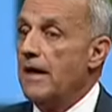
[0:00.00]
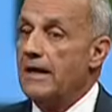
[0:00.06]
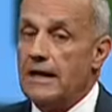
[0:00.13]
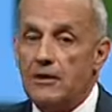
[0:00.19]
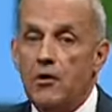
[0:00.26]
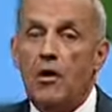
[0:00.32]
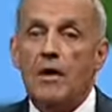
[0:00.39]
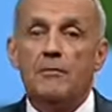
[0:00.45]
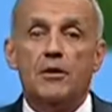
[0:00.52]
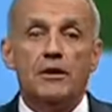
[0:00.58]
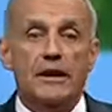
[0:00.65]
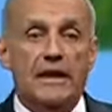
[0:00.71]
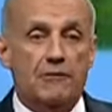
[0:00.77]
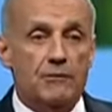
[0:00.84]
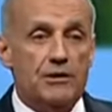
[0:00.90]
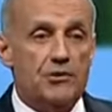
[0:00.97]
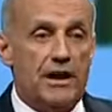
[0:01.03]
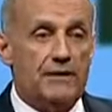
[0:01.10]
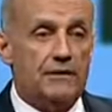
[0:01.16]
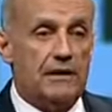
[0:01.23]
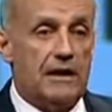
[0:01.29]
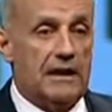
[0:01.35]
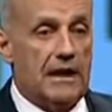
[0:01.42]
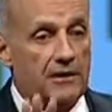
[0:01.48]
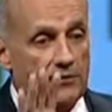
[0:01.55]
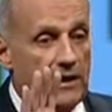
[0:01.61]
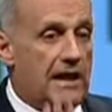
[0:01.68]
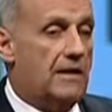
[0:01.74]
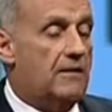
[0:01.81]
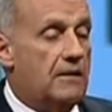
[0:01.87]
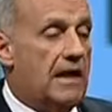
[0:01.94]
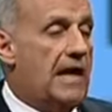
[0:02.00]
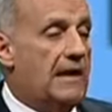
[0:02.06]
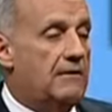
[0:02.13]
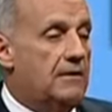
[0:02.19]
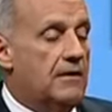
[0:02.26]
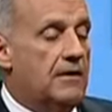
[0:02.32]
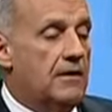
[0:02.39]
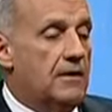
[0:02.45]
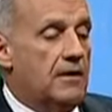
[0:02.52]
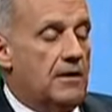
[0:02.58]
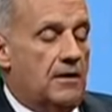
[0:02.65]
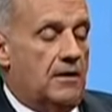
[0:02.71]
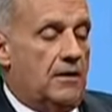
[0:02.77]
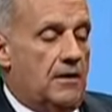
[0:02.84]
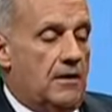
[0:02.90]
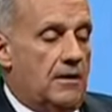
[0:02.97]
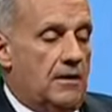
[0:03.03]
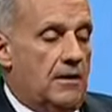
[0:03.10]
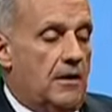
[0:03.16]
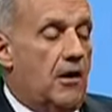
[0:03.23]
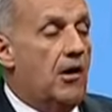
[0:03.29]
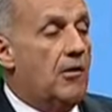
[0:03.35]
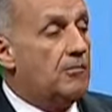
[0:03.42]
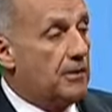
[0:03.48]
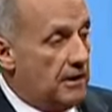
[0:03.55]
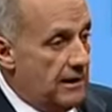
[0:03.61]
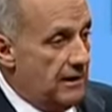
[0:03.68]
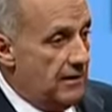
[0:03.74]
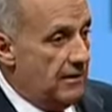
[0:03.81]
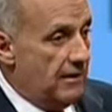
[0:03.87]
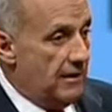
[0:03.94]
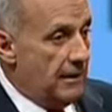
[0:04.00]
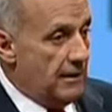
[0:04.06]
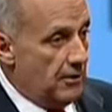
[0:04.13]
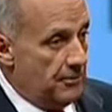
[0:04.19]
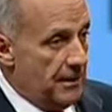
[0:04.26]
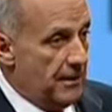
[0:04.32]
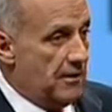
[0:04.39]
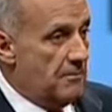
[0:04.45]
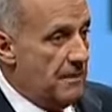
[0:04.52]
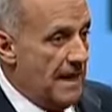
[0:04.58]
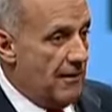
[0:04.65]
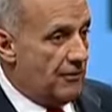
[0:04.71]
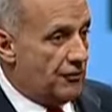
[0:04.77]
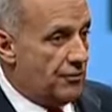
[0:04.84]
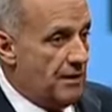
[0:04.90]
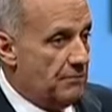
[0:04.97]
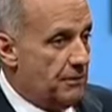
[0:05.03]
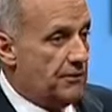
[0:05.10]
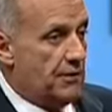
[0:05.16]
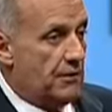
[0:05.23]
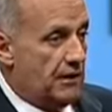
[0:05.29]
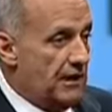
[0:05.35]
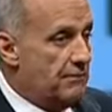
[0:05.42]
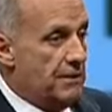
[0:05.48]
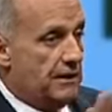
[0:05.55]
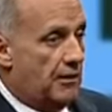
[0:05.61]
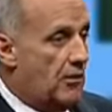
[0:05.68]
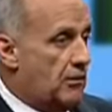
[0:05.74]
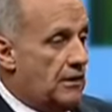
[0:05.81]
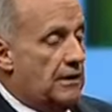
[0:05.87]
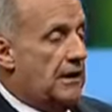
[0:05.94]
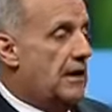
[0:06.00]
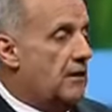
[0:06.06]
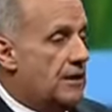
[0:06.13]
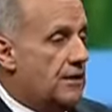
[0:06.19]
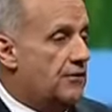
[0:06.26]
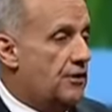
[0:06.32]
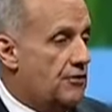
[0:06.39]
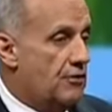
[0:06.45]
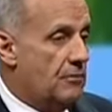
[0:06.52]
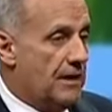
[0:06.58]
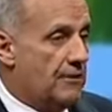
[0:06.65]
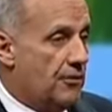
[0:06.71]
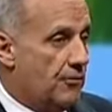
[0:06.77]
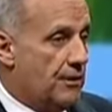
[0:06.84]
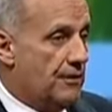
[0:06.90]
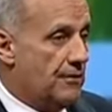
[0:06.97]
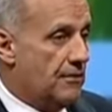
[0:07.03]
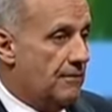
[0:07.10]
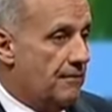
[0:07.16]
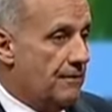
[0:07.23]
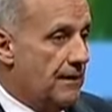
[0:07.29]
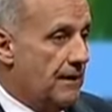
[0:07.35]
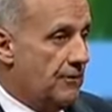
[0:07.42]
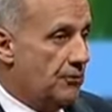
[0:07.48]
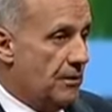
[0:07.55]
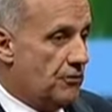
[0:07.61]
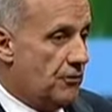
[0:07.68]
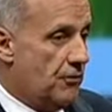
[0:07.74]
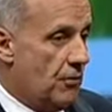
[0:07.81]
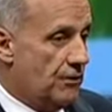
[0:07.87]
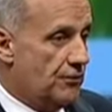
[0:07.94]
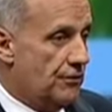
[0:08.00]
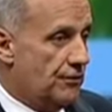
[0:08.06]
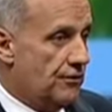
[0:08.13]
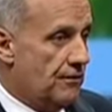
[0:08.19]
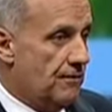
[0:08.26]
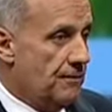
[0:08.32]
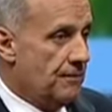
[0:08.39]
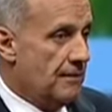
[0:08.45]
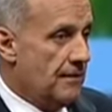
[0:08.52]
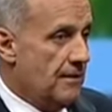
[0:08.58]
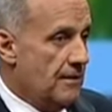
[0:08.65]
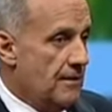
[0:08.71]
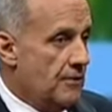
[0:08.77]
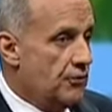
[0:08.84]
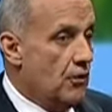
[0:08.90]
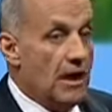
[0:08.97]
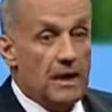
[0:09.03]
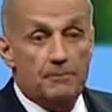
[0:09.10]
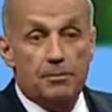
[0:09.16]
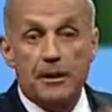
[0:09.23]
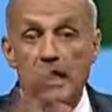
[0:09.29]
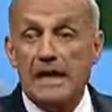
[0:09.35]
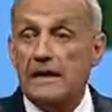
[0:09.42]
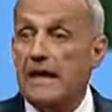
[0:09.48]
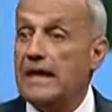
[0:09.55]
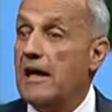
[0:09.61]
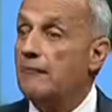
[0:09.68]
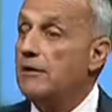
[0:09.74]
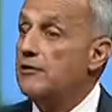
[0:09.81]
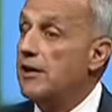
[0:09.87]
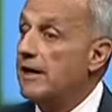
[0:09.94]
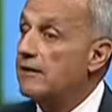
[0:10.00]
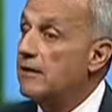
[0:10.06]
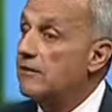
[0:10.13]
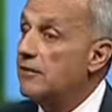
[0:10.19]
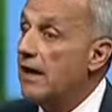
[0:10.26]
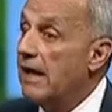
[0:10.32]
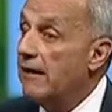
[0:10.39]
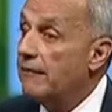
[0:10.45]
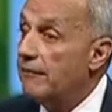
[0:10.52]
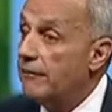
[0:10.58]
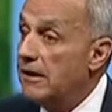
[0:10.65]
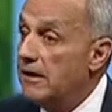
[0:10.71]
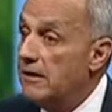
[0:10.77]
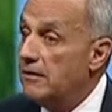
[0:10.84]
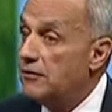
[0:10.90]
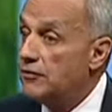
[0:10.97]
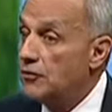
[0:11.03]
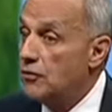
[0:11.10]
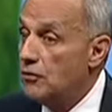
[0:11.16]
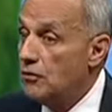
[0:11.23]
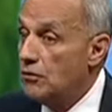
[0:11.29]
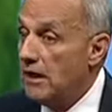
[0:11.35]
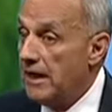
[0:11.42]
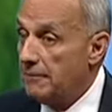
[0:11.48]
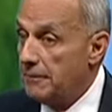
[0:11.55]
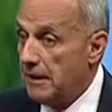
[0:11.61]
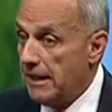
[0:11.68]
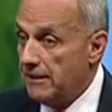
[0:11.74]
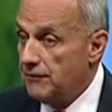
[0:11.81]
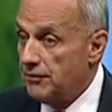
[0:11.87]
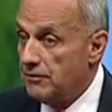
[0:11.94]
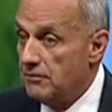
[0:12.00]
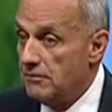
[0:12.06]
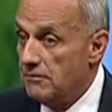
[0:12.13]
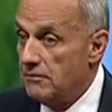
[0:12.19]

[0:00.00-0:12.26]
and I know I'm going to get rejected, and I'll take that humbly. It'll be an embarrassment, but they'll leave me alone, and then I'll continue my career in Special Forces. So I applied, and I got rejected to every school I applied to.